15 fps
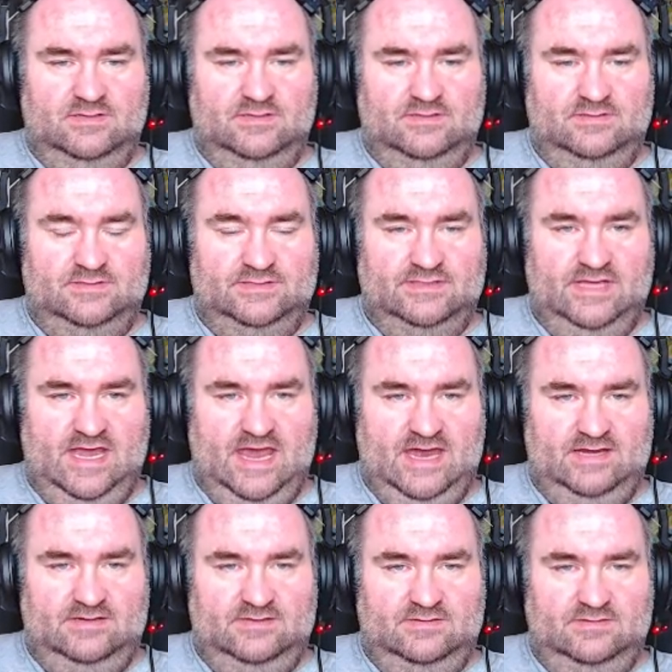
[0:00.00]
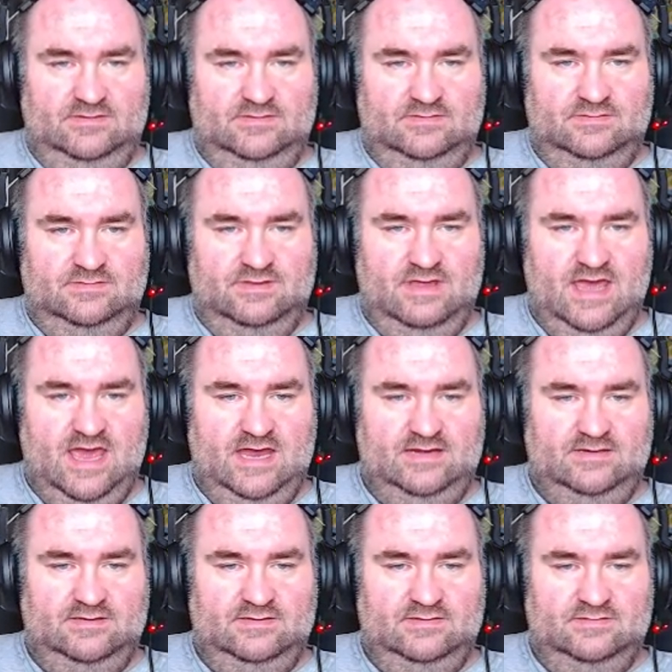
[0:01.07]
And there's that.
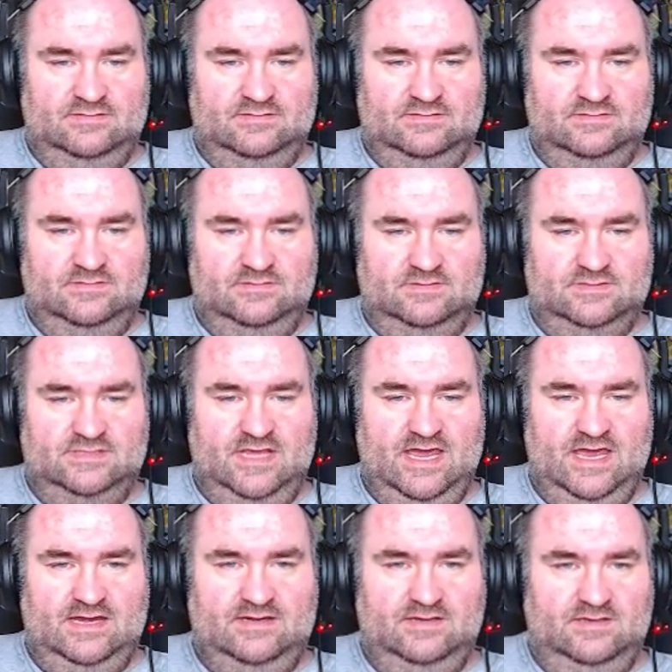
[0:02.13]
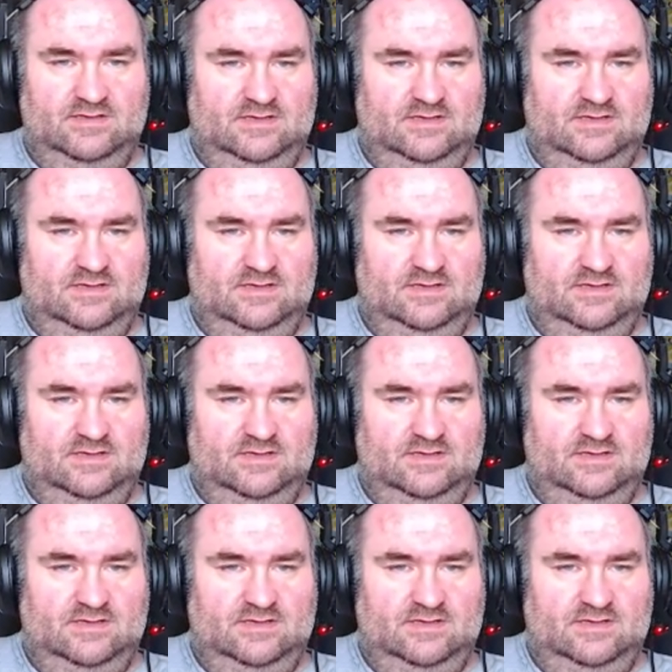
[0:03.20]
There's that.